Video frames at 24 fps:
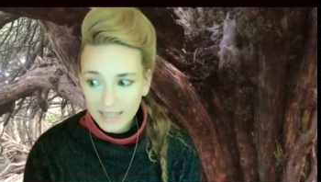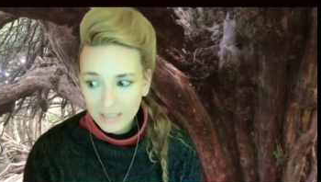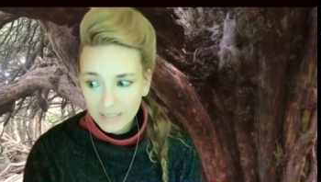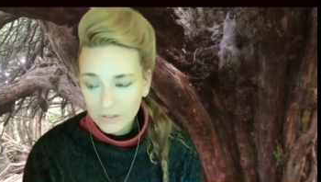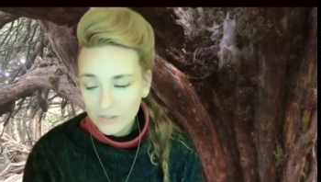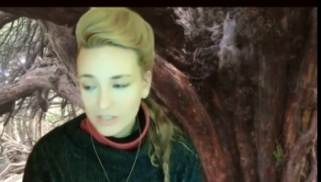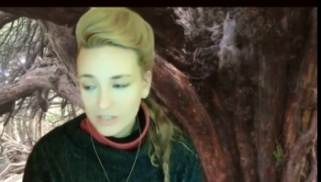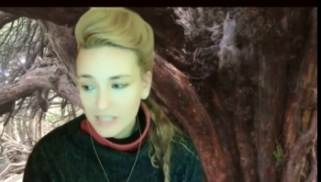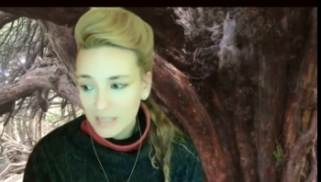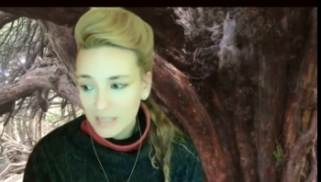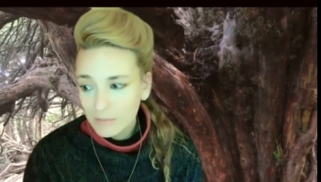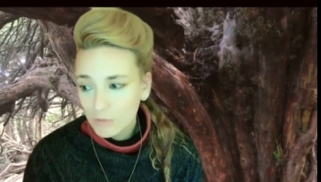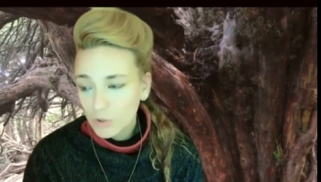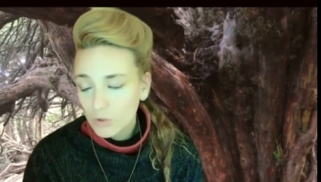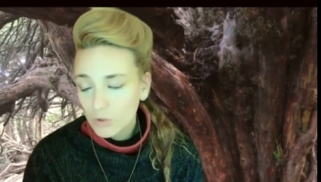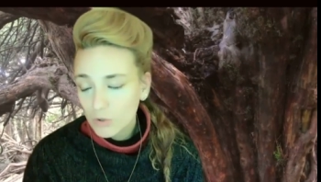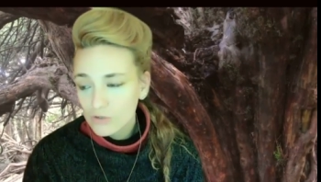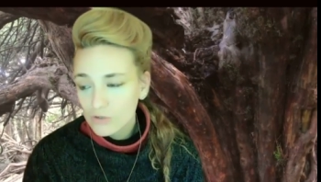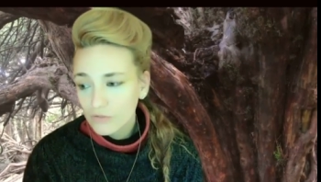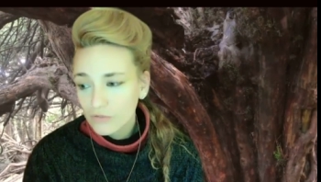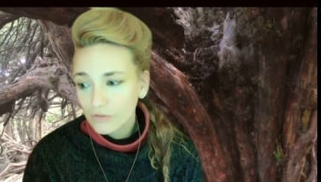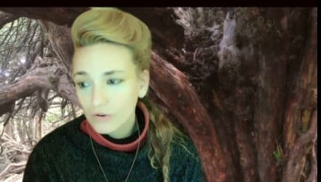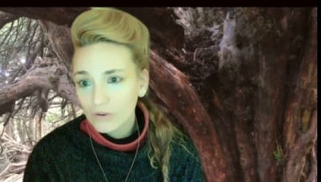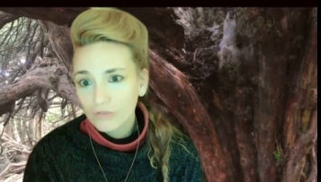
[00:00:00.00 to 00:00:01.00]
And the same
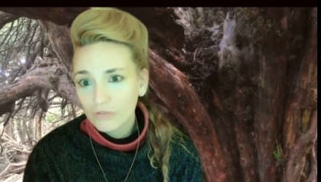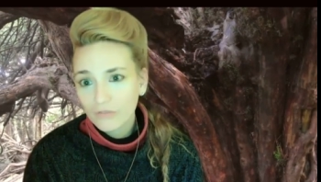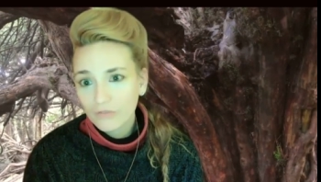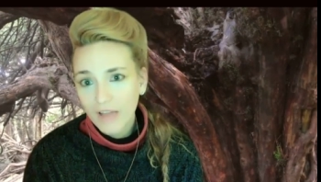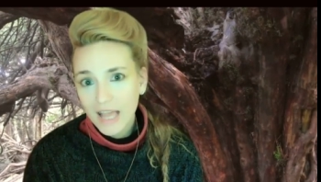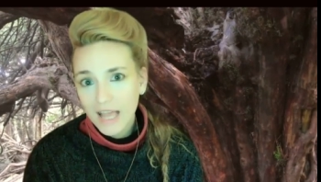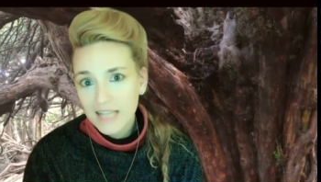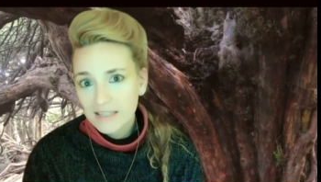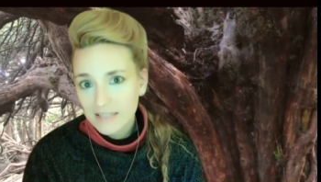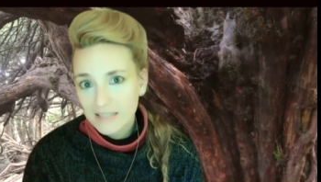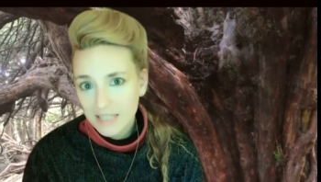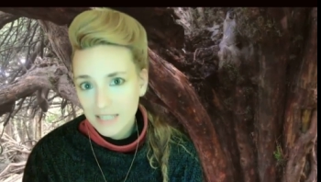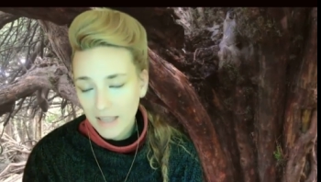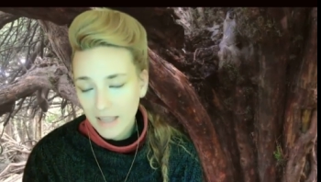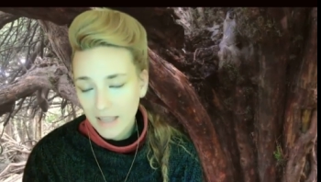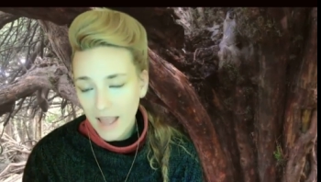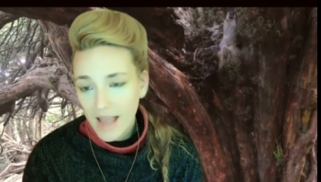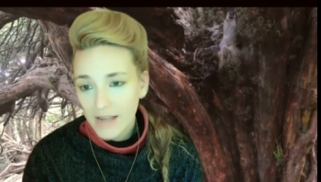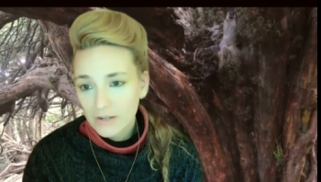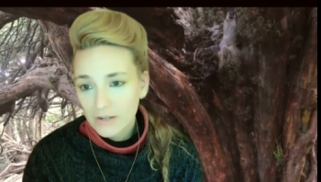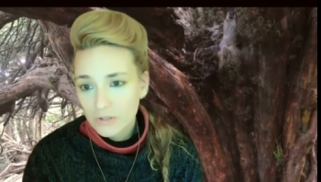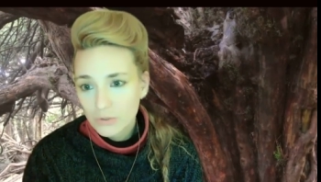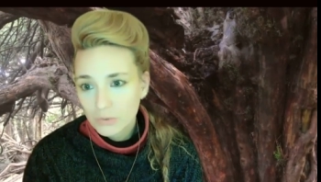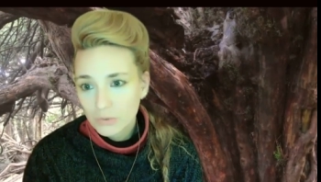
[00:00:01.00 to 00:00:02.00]
goes for fasting,
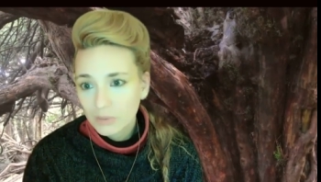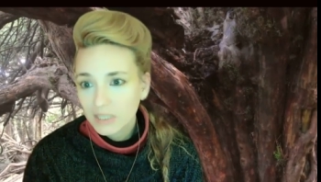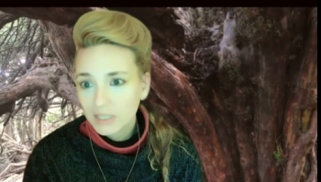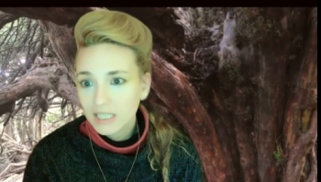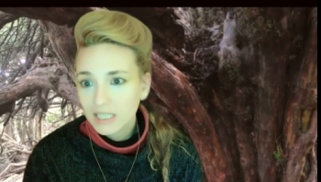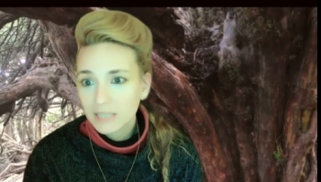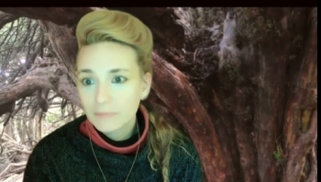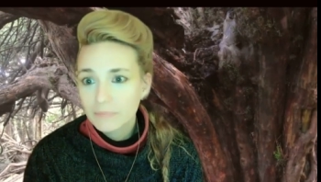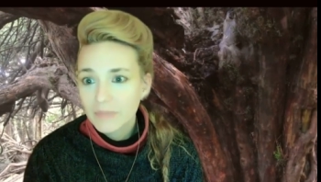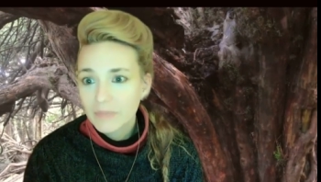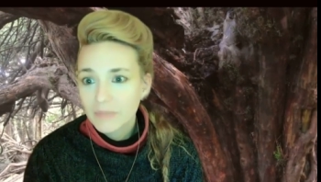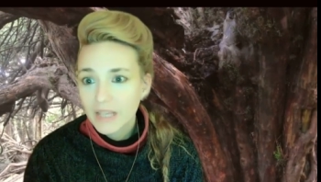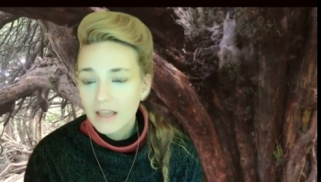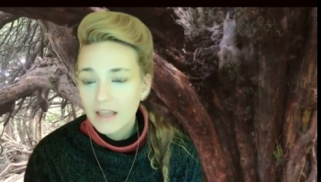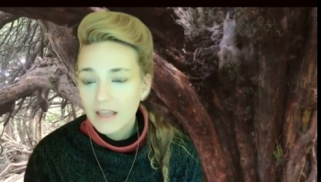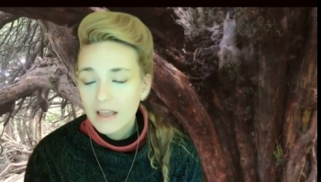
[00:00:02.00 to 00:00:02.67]
actually.